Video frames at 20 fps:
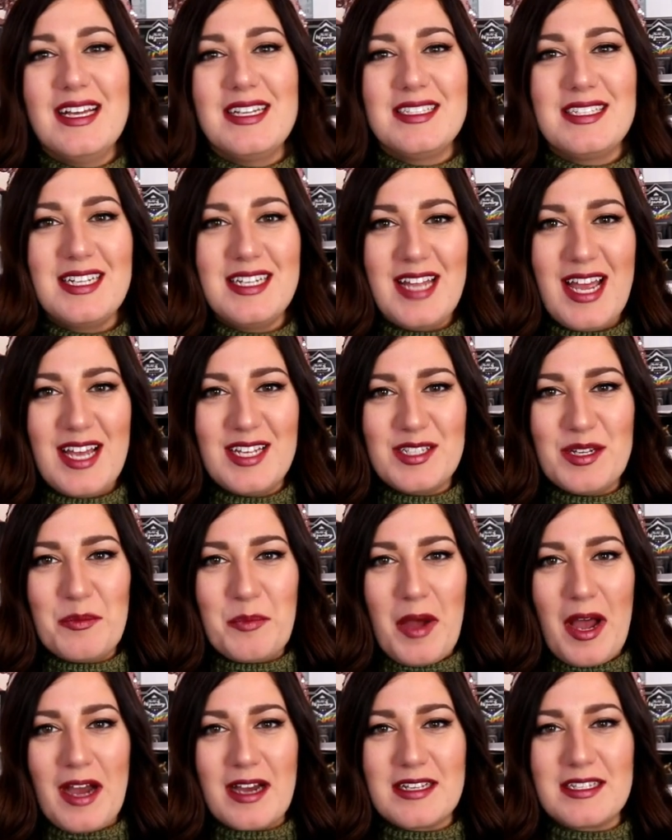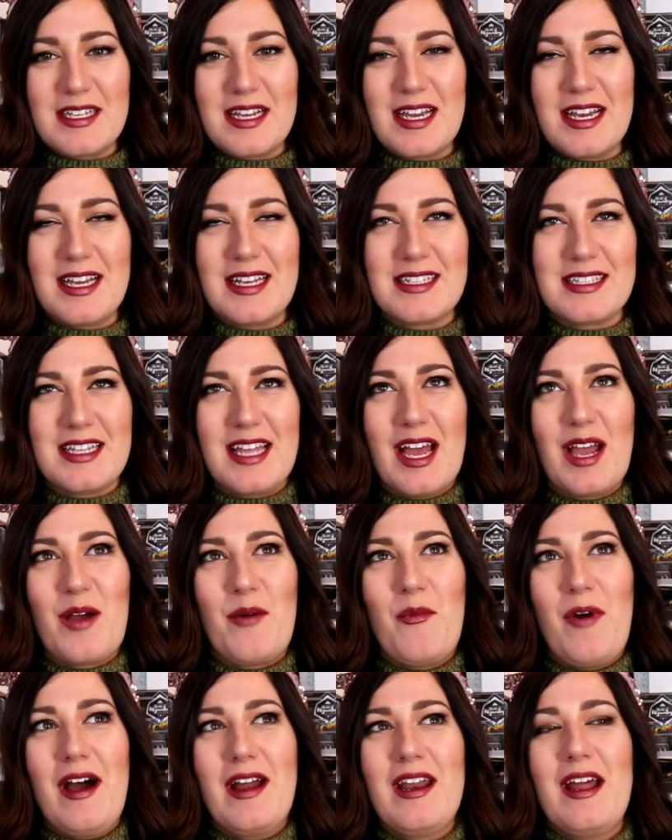Today's unboxing is like
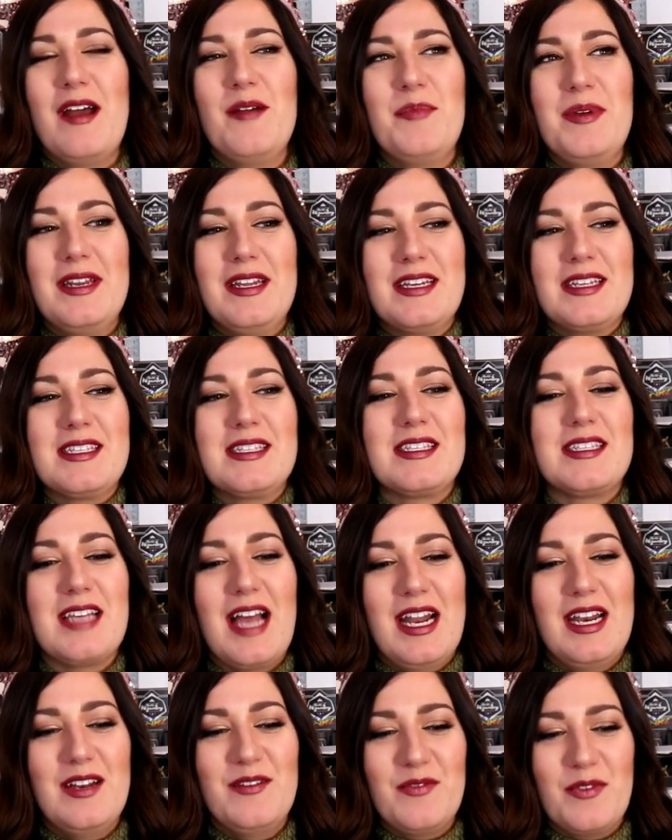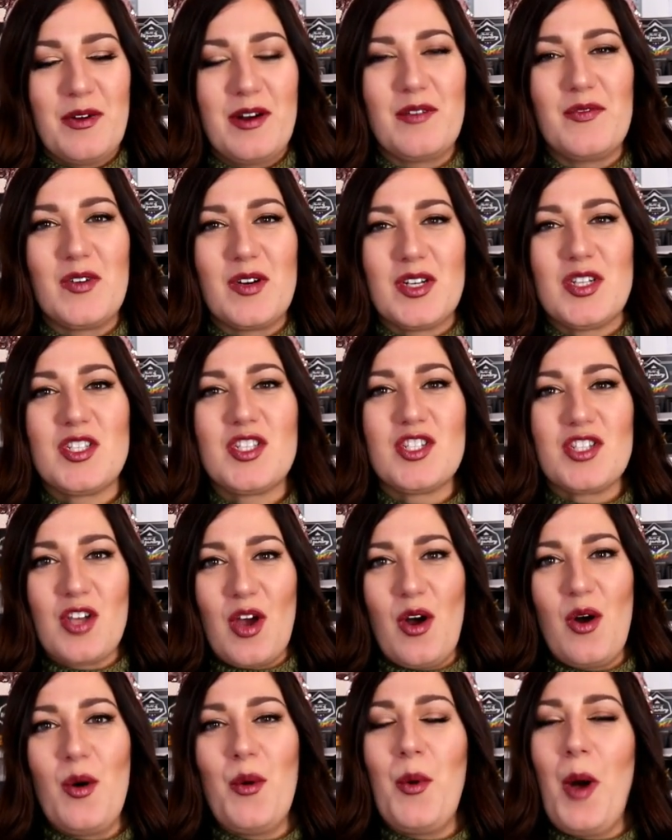one I've been excited for for
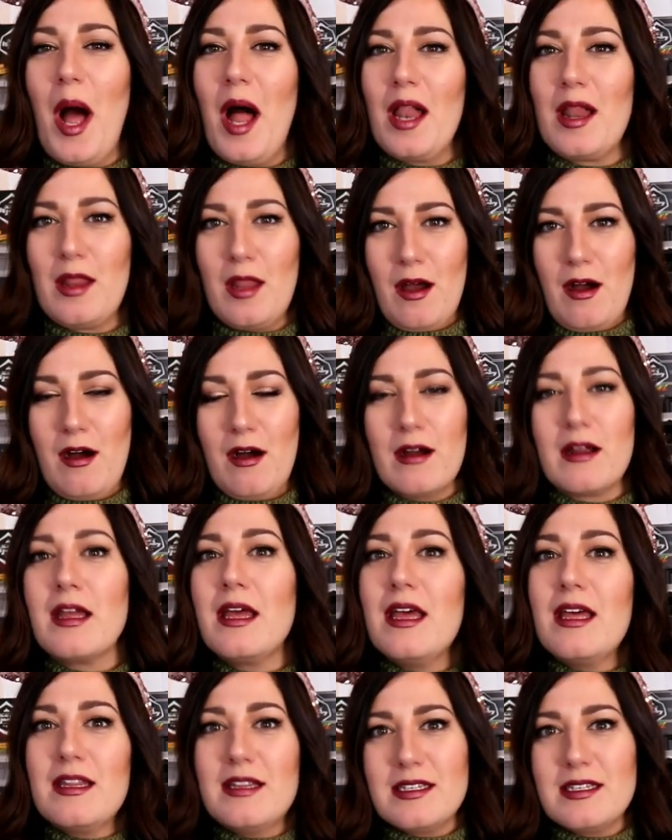so long.